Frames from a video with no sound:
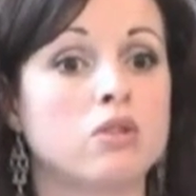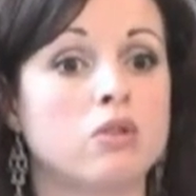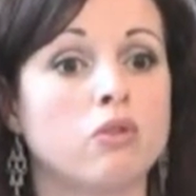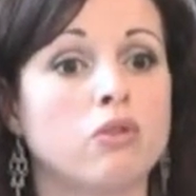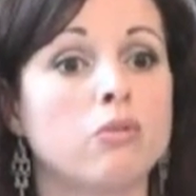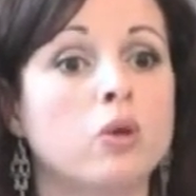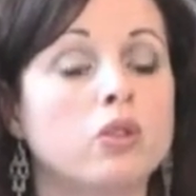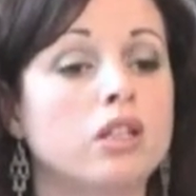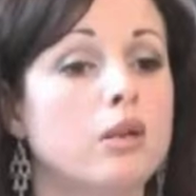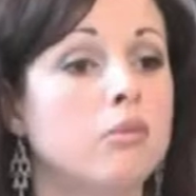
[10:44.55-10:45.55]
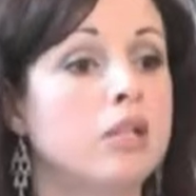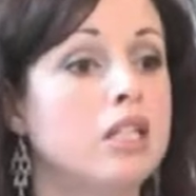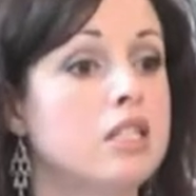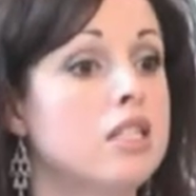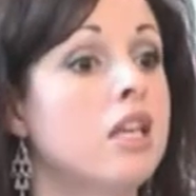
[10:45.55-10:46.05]
So from all the
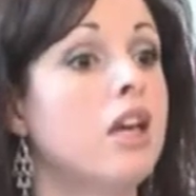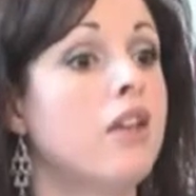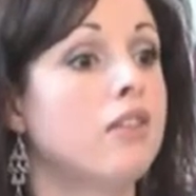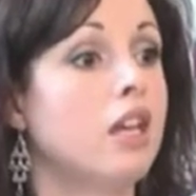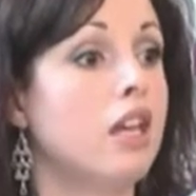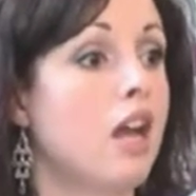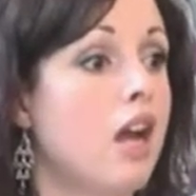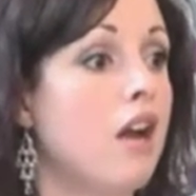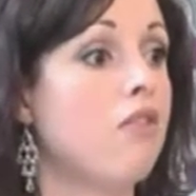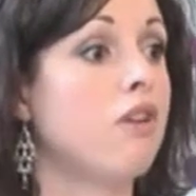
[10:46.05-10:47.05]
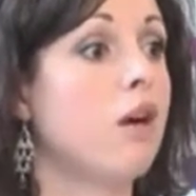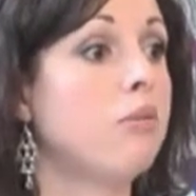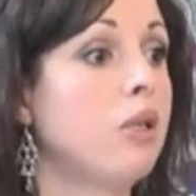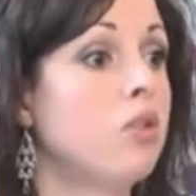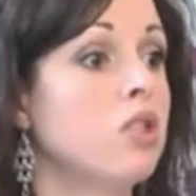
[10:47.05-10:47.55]
companies that have
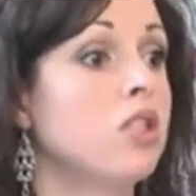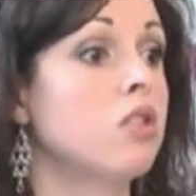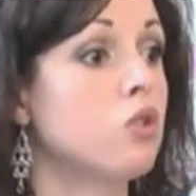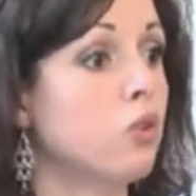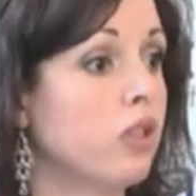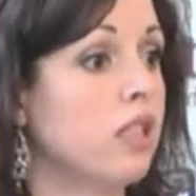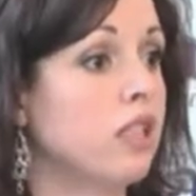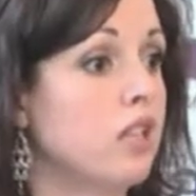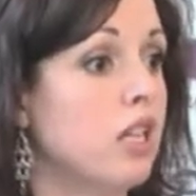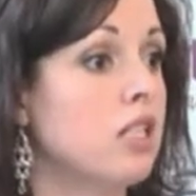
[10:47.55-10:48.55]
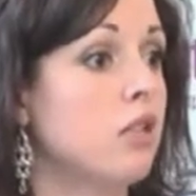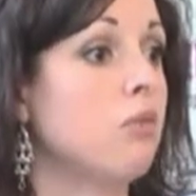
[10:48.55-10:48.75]
uploaded historical data,